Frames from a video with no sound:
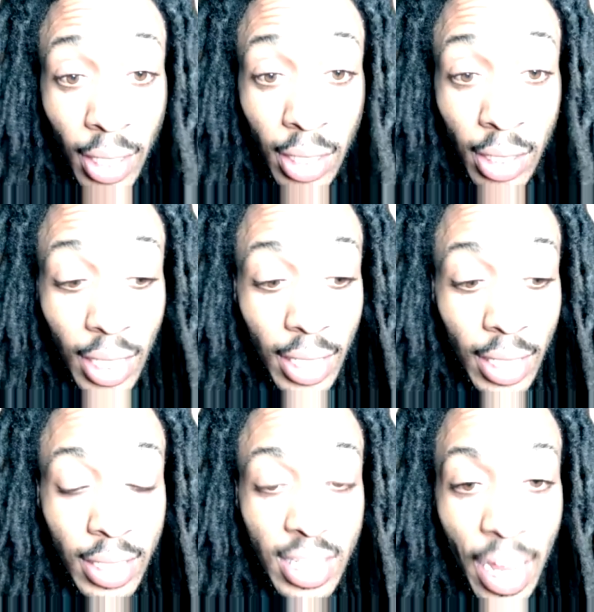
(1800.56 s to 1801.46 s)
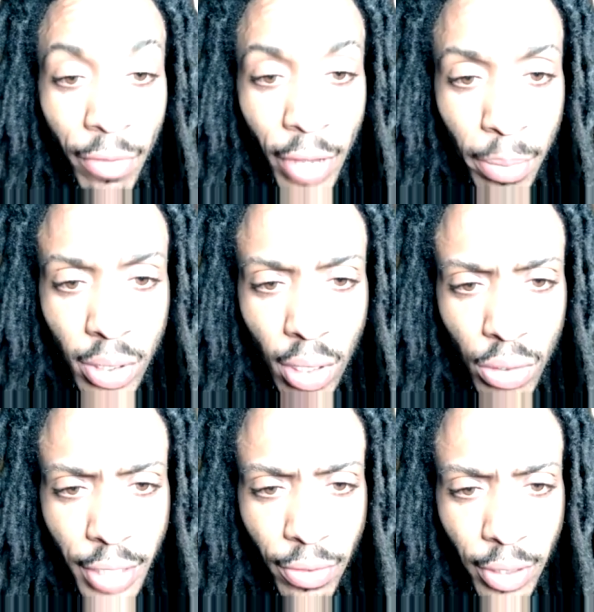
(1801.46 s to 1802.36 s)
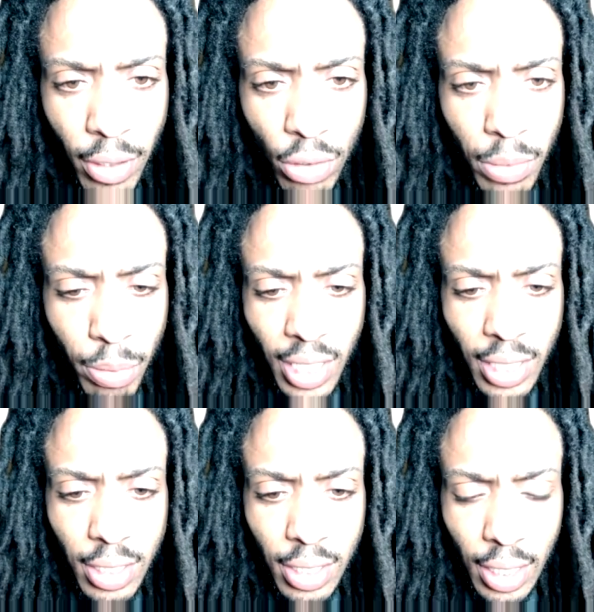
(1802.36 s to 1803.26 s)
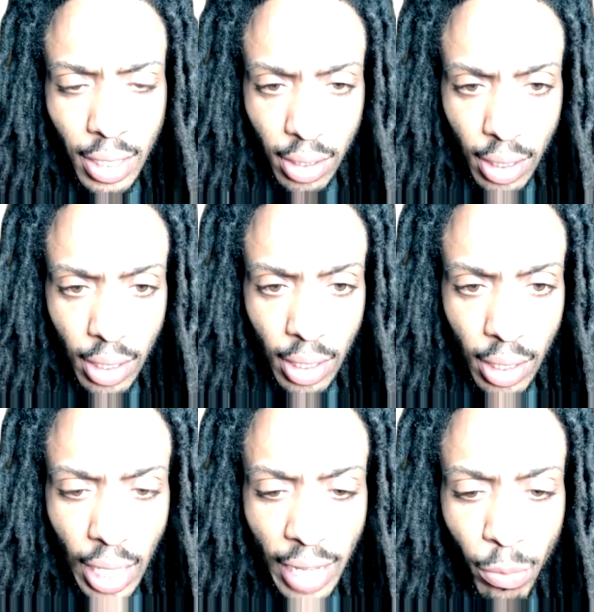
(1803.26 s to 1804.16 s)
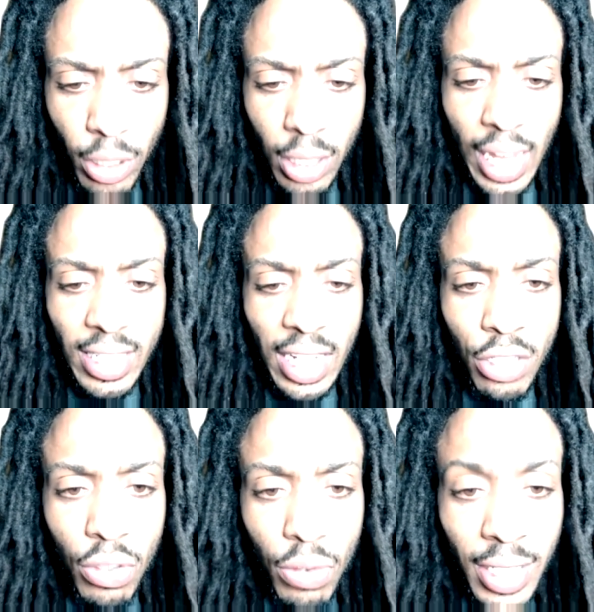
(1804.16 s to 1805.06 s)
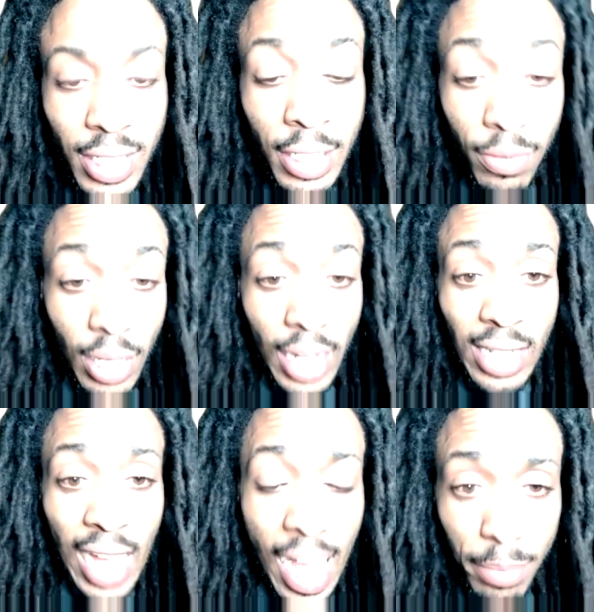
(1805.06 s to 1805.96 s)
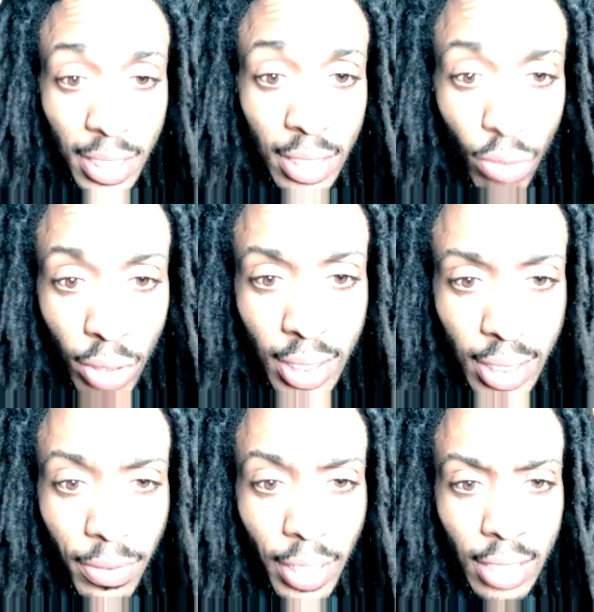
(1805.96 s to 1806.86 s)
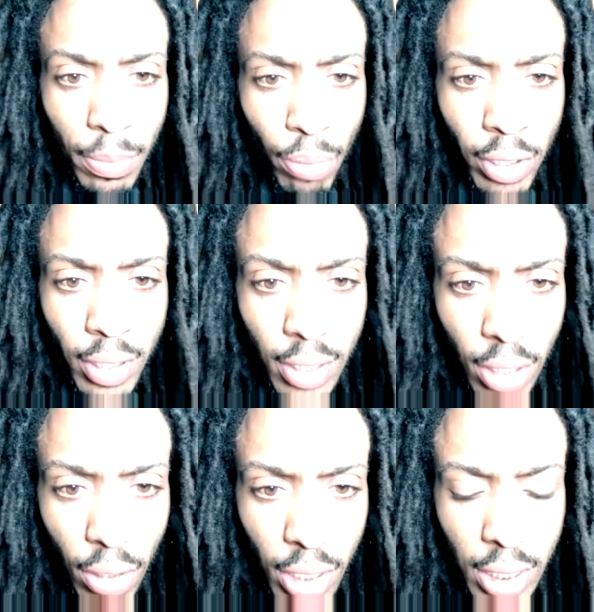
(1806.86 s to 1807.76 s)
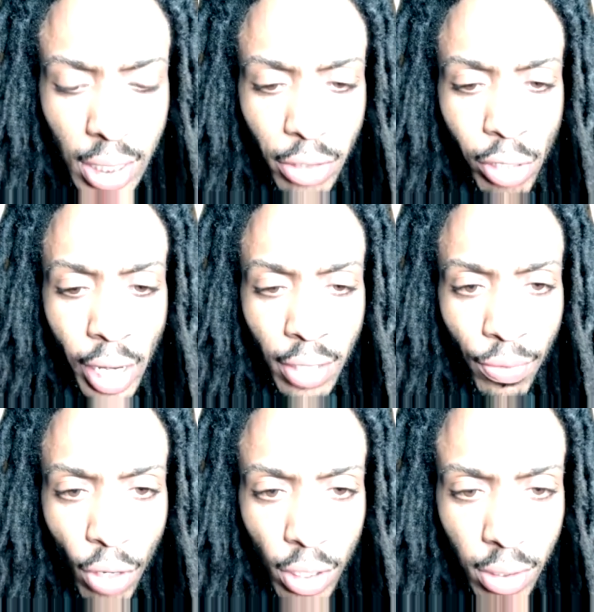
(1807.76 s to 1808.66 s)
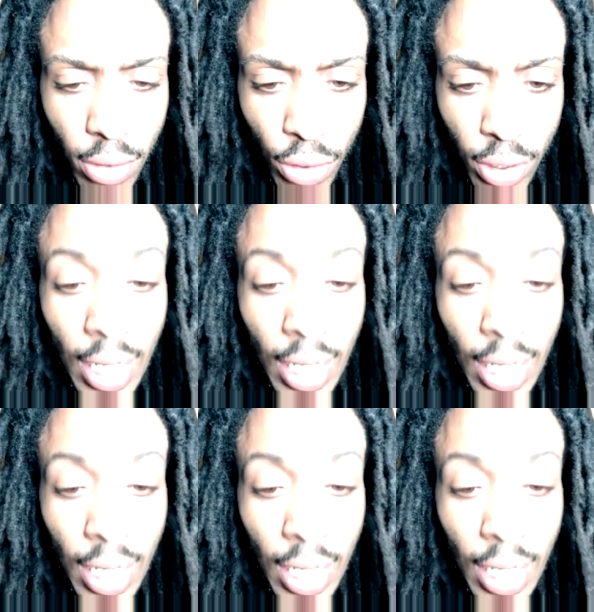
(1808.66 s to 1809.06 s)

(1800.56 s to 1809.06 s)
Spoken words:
the thing is every episode different on some production shit. Like really, like they shooting it different, like the optics really different. And that's the point of the show because she creating a false illusion.